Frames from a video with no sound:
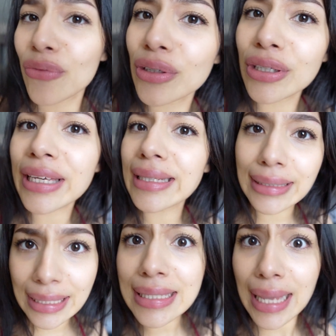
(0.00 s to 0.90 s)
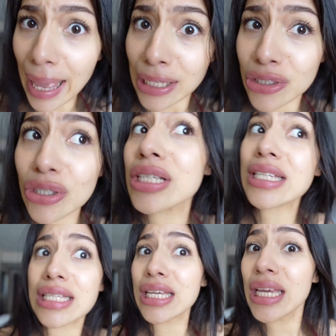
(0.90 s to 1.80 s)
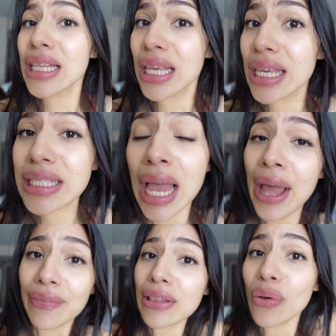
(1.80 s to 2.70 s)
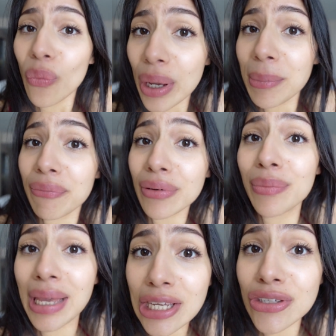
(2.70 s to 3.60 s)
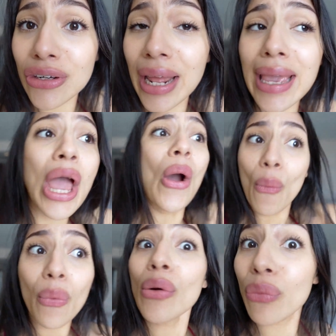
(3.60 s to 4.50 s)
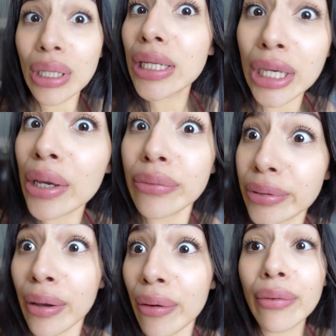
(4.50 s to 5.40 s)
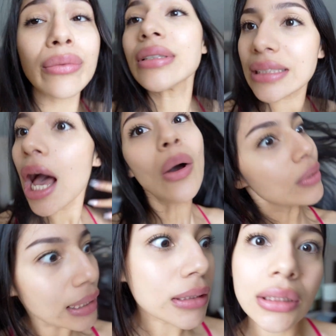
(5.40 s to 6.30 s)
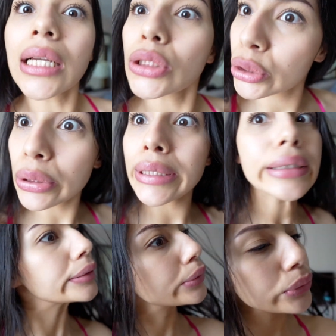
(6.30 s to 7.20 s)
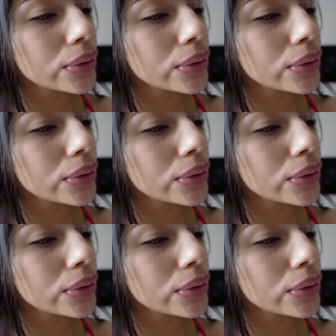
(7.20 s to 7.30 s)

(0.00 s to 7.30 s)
for looking this extra since he thinks that the women from yesterday were really cute too. So let's let's do it. Let's do,